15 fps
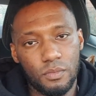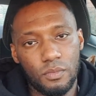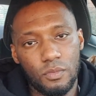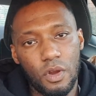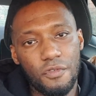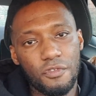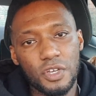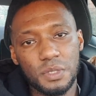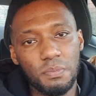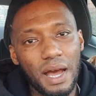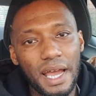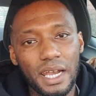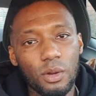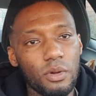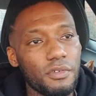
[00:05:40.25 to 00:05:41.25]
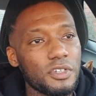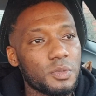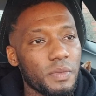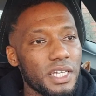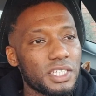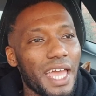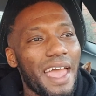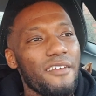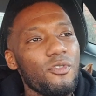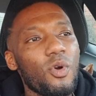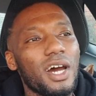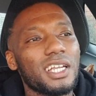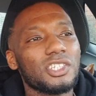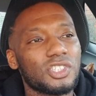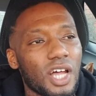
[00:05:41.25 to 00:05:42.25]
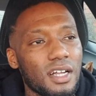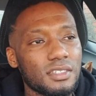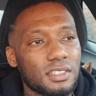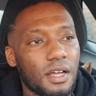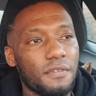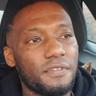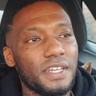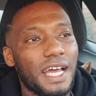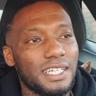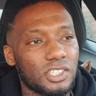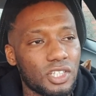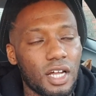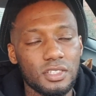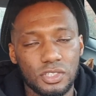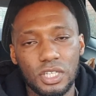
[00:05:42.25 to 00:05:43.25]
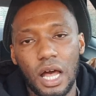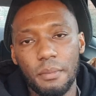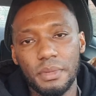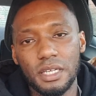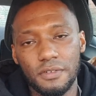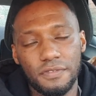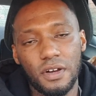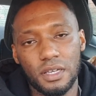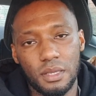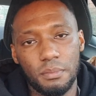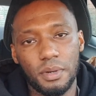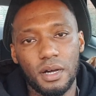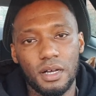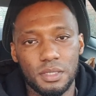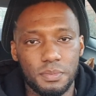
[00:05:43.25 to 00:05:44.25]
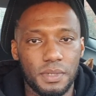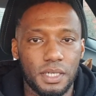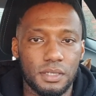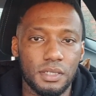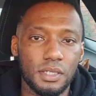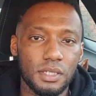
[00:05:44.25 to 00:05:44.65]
Whether it's minor, whether it's major, everyone has done something, has done something in the fucking past, blood.